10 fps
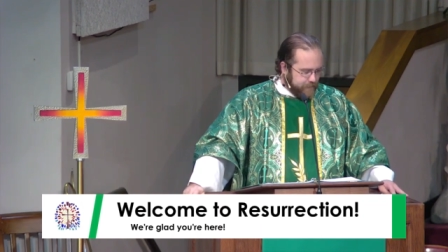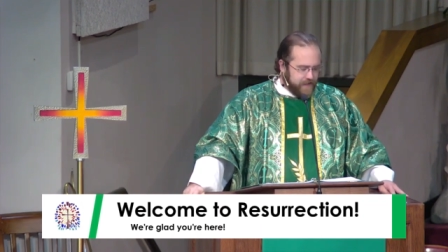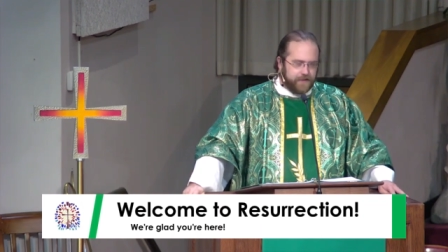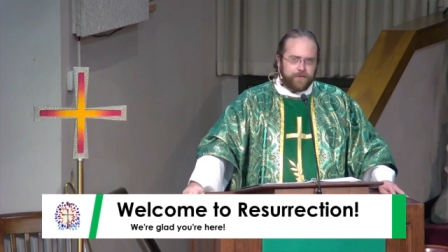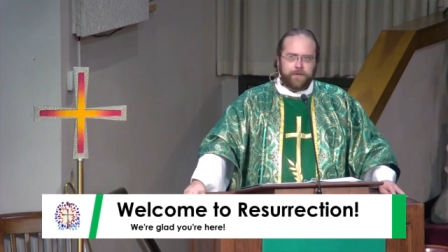But
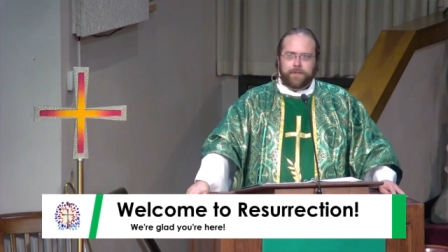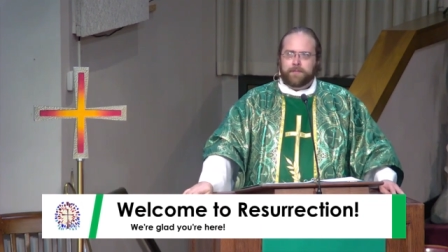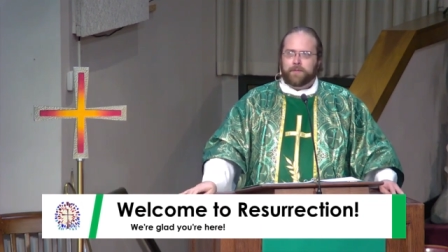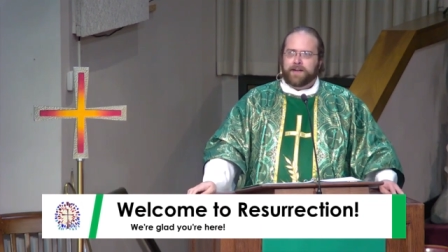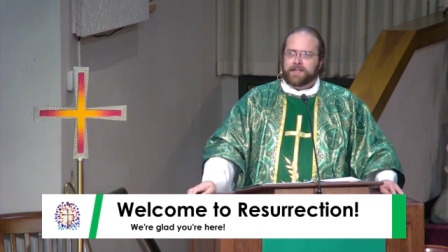I do
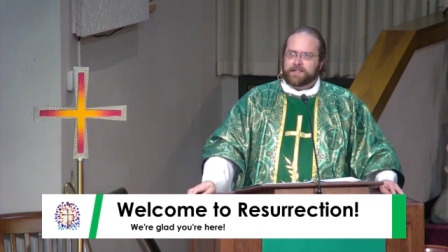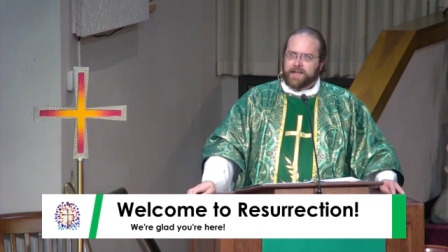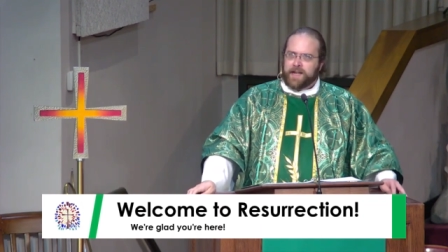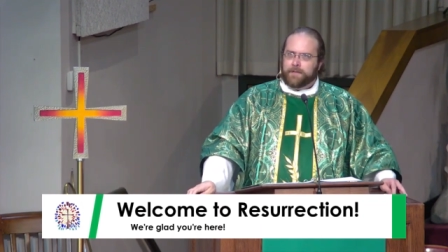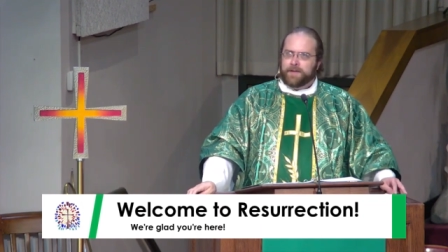remember what I
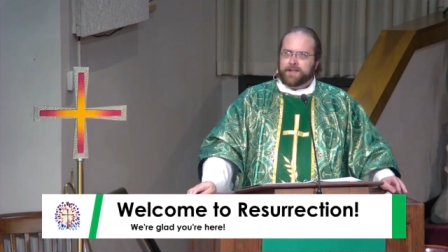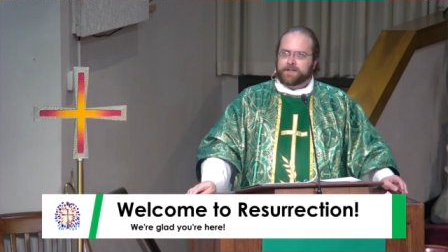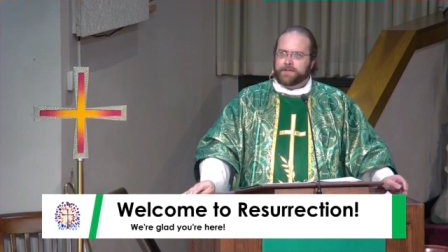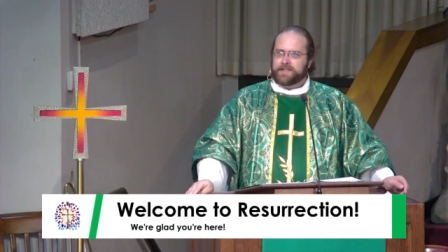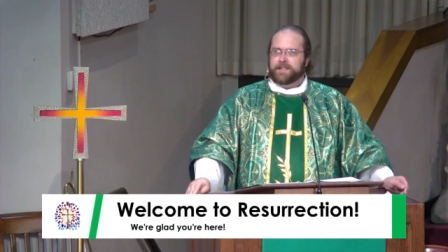said
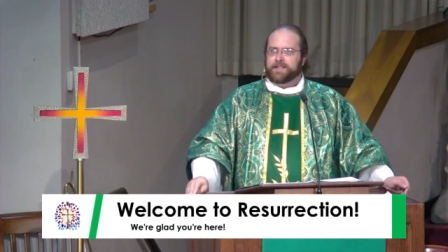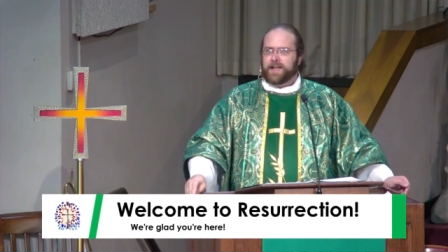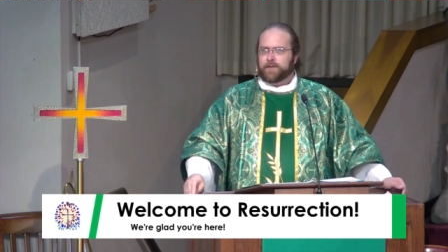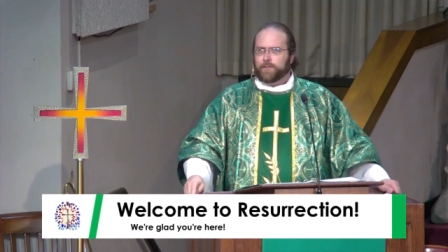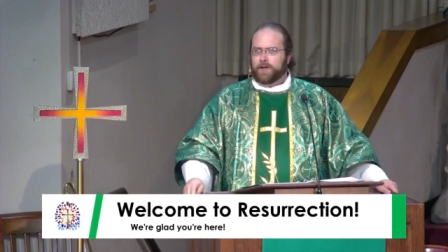because it was the
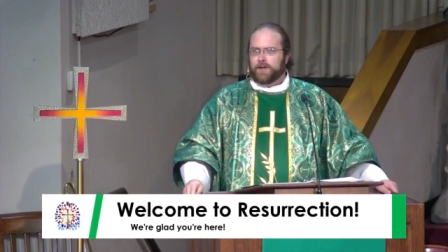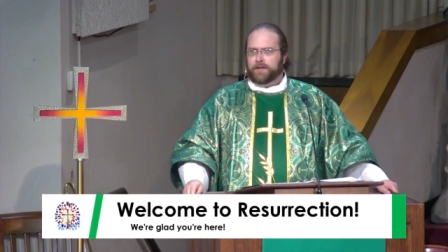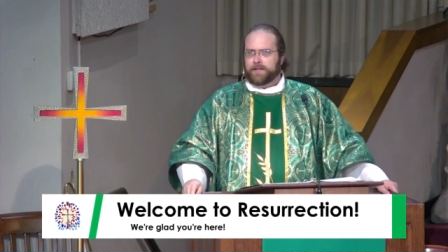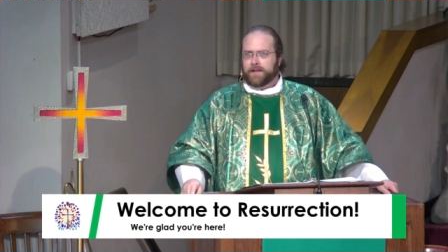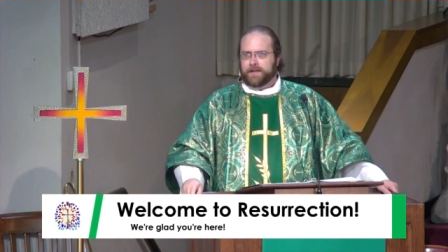exact
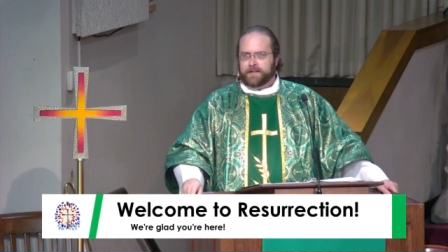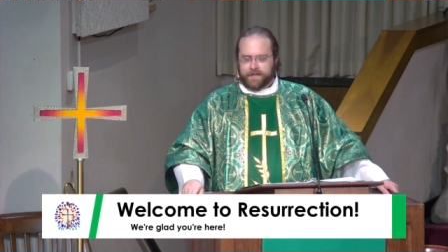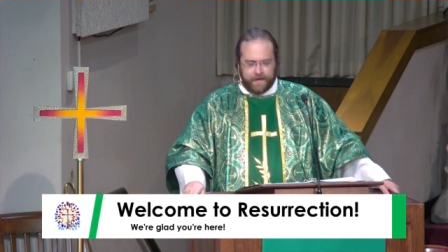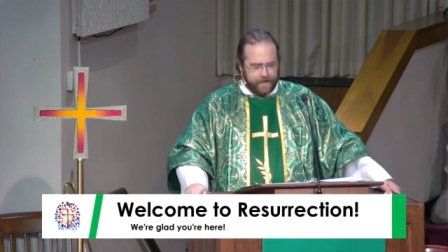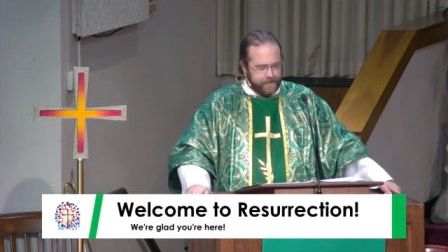wrong thing to
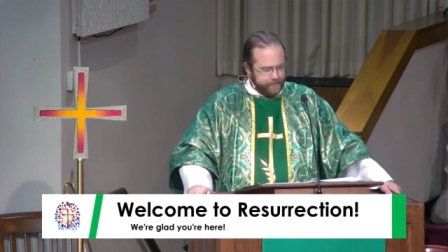say.